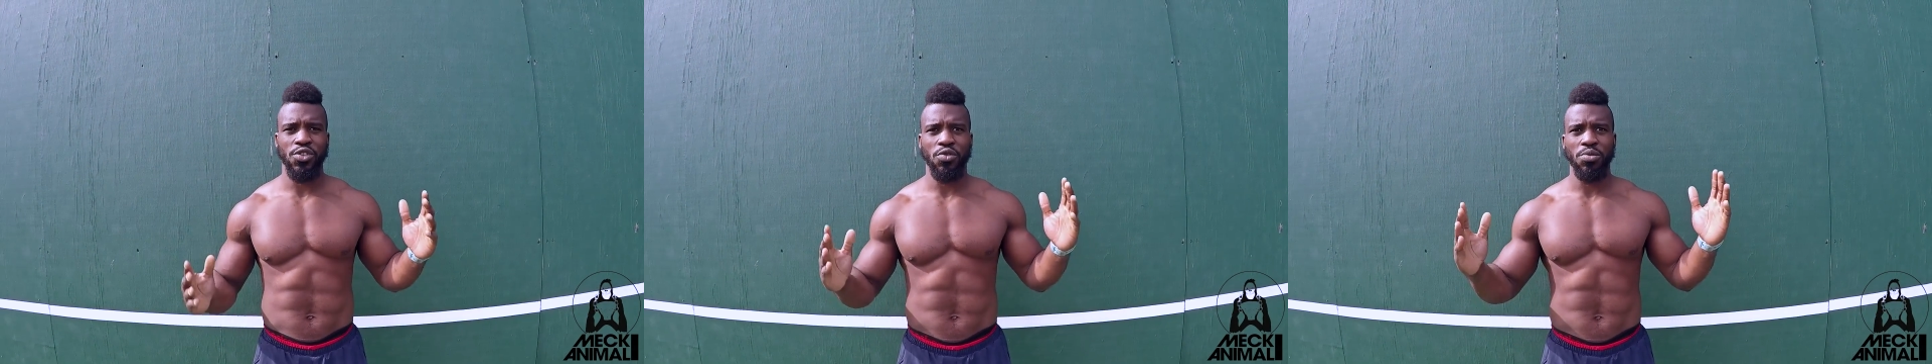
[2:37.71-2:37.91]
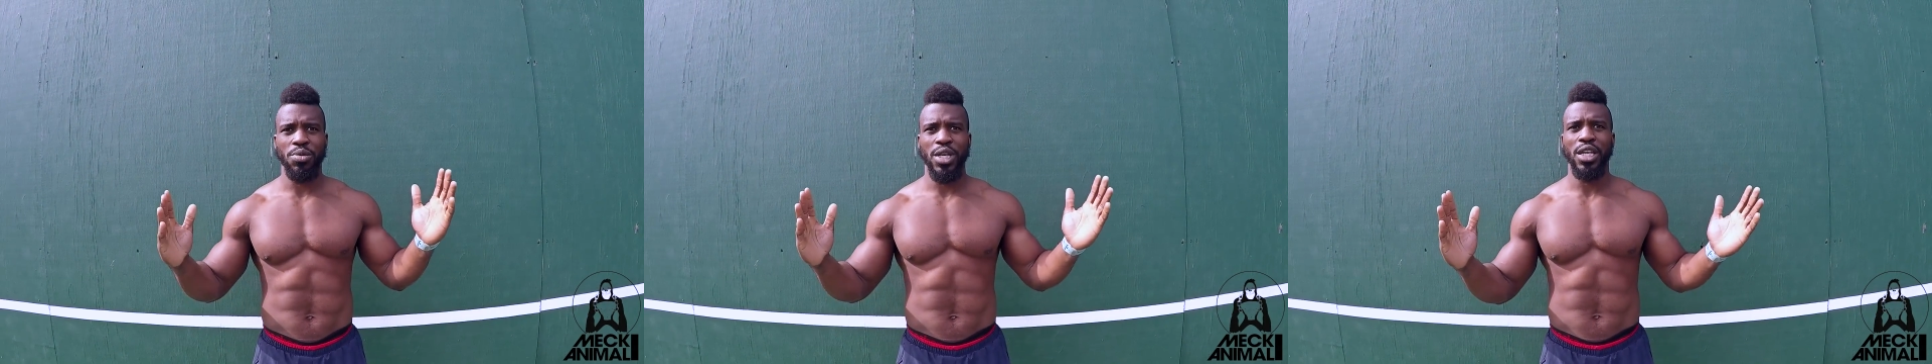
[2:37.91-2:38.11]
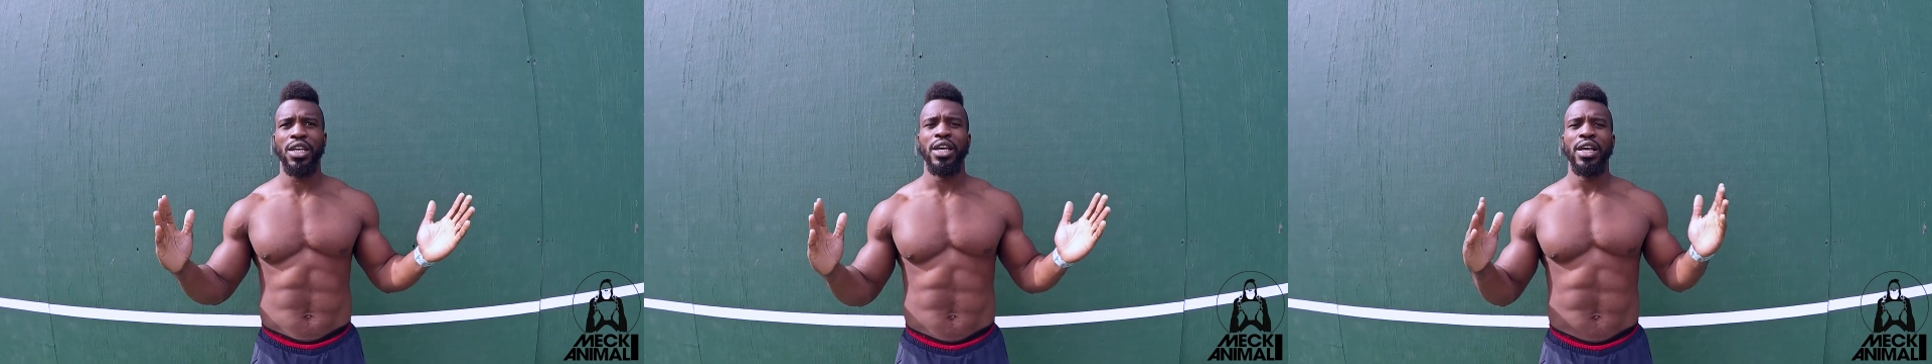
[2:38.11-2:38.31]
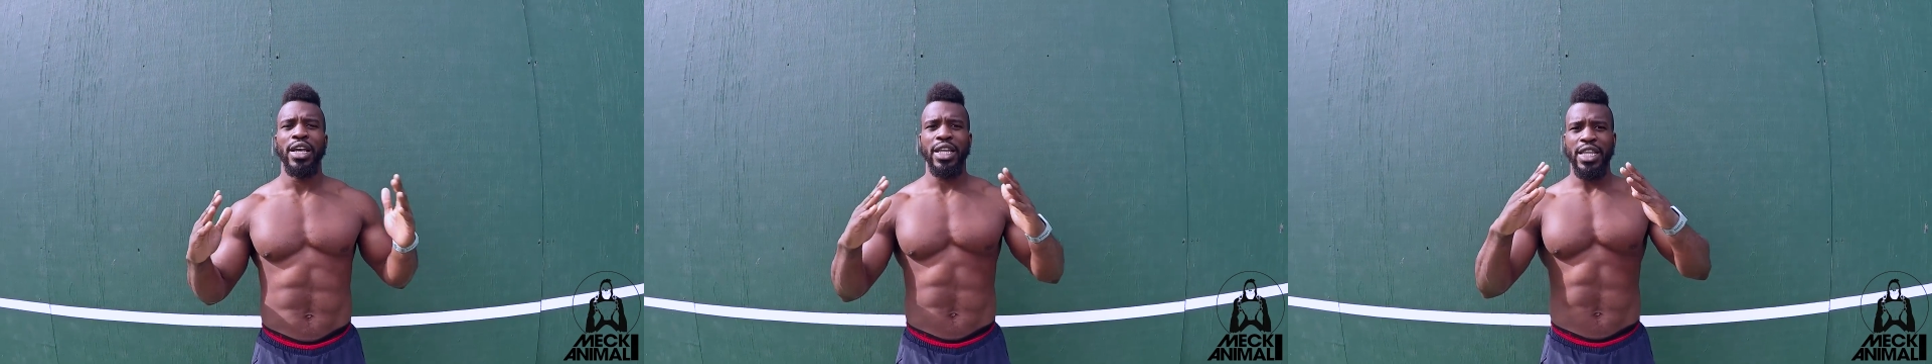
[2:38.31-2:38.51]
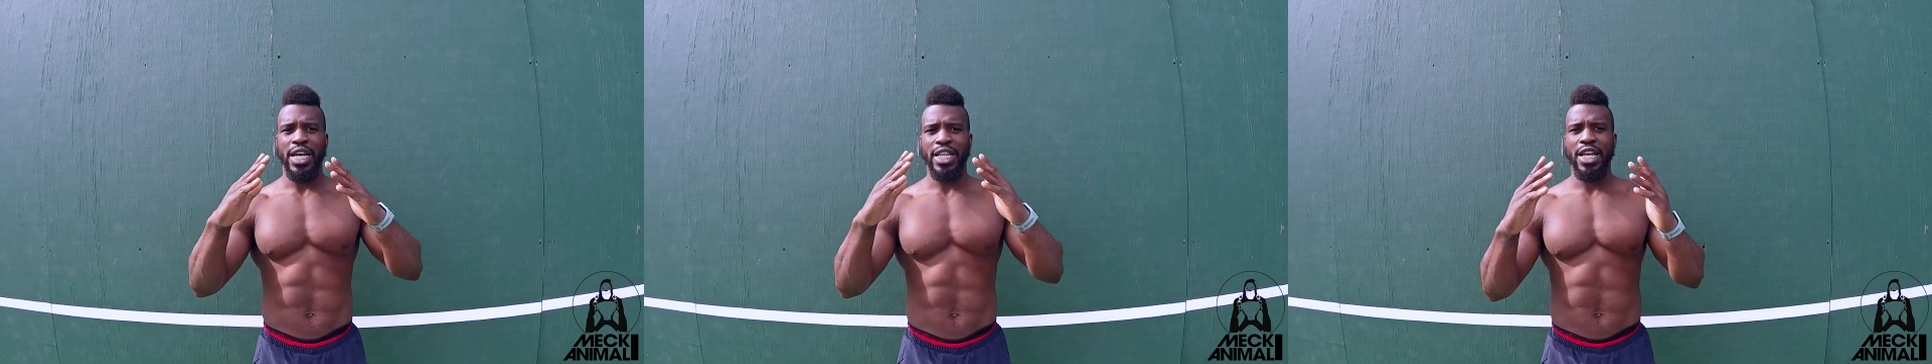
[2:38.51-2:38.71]
will be
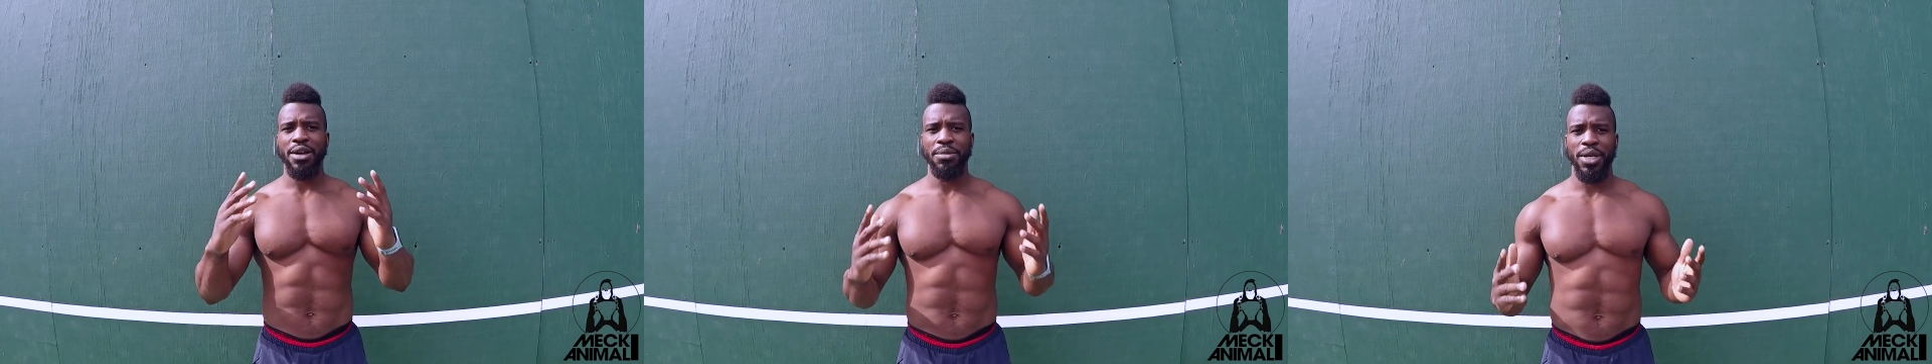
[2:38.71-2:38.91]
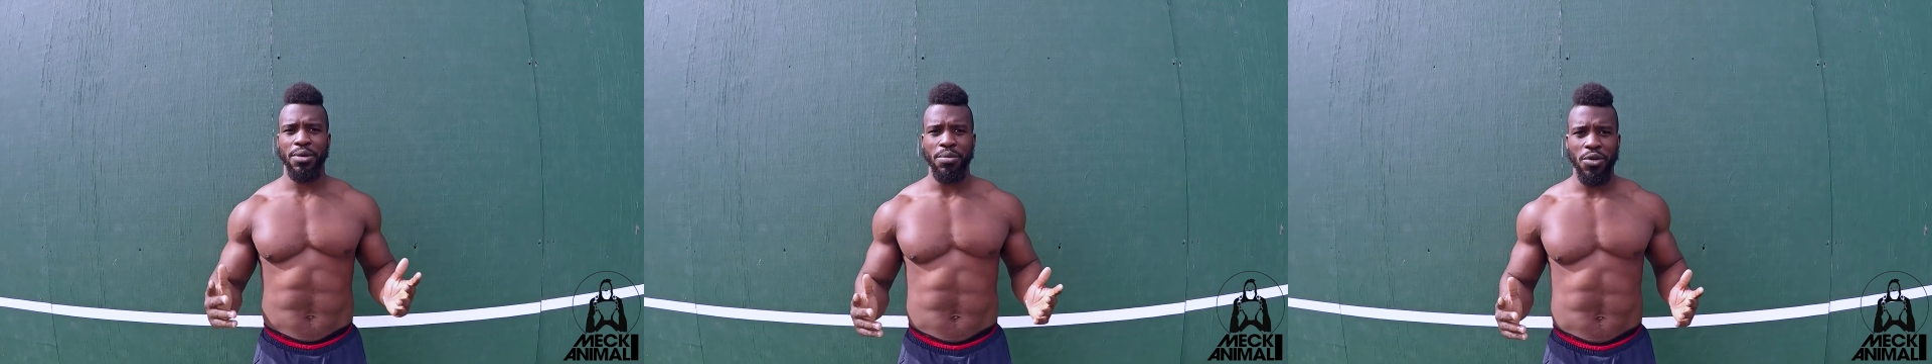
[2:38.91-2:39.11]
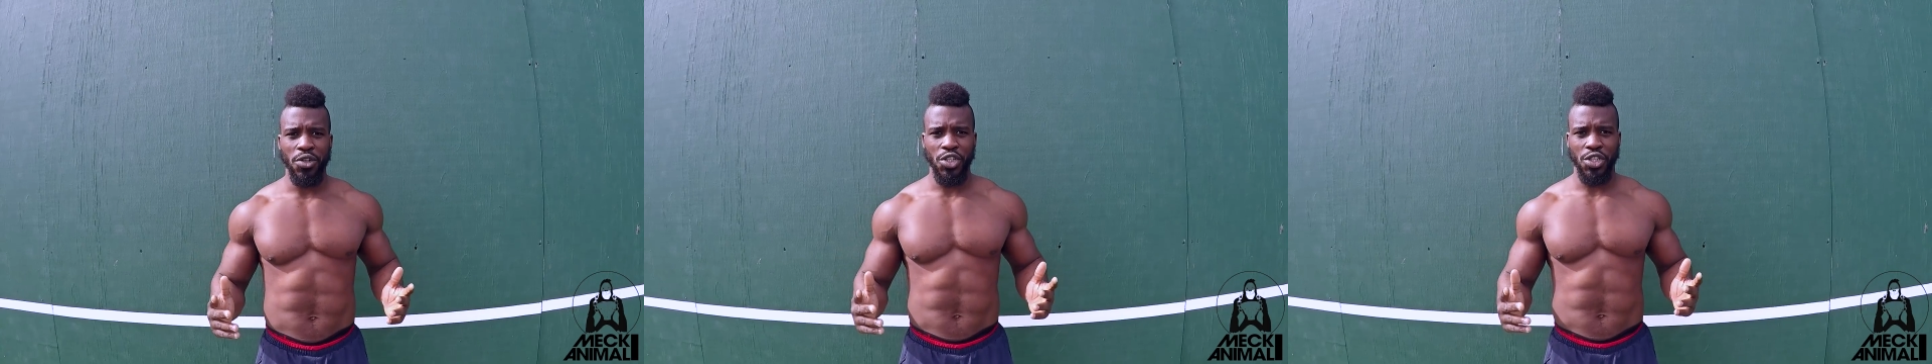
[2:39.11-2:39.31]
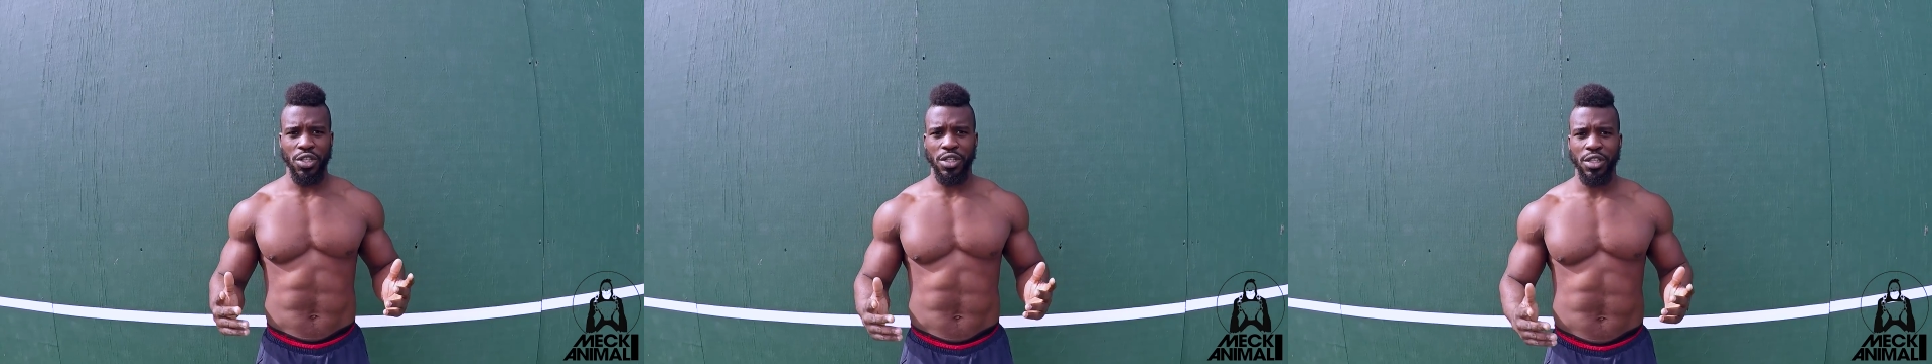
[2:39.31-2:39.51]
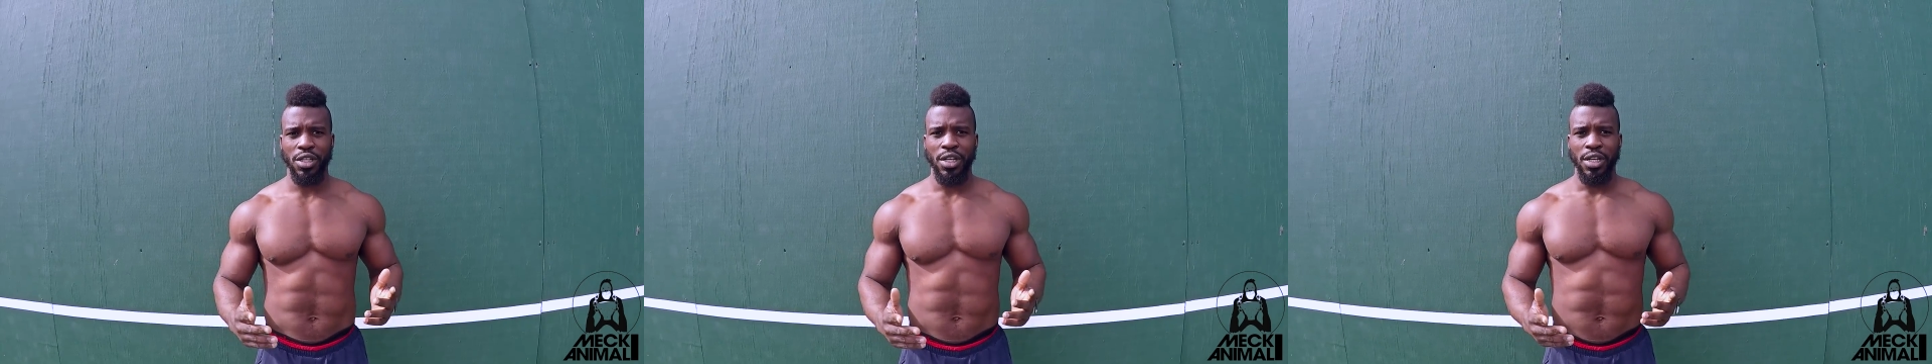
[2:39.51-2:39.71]
the dynamic
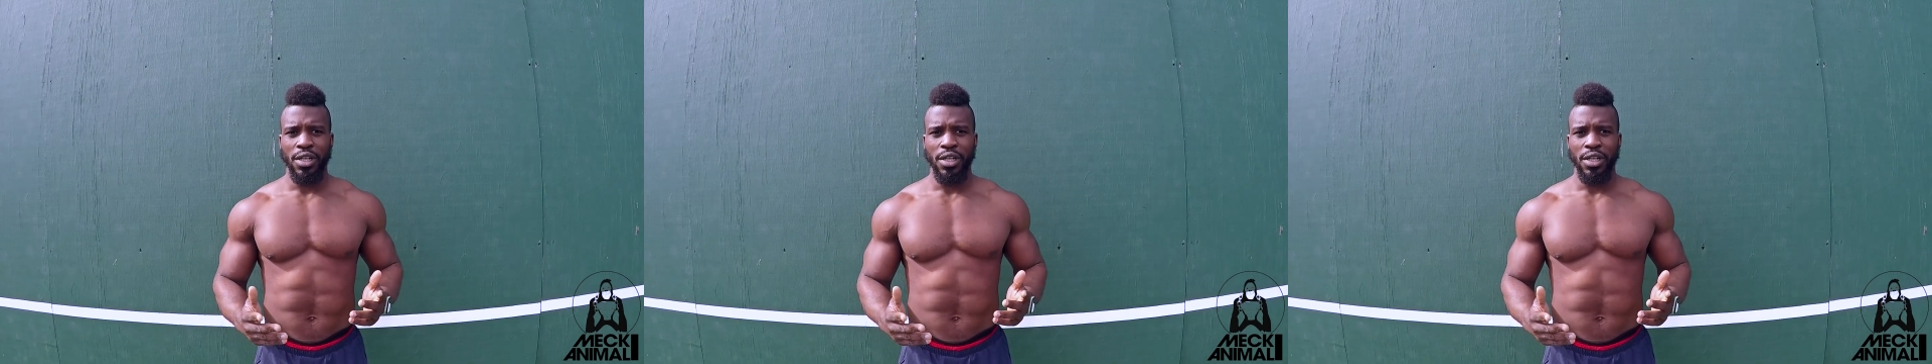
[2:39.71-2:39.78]
motion,